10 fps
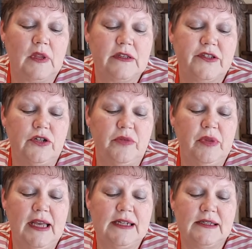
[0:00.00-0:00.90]
so I
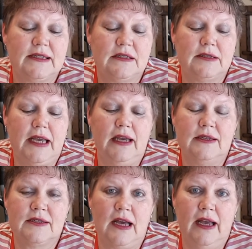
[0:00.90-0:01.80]
plan to stay
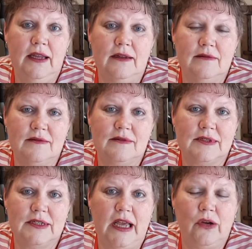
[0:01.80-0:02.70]
inside and
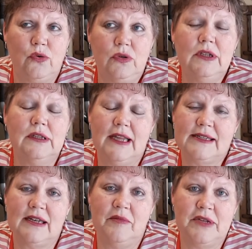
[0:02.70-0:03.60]
stay cool
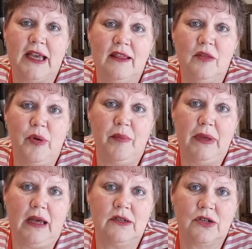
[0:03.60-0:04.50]
unless I'm taking the
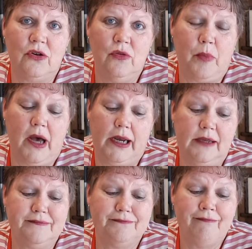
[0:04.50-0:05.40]
puppy out to go to the potty.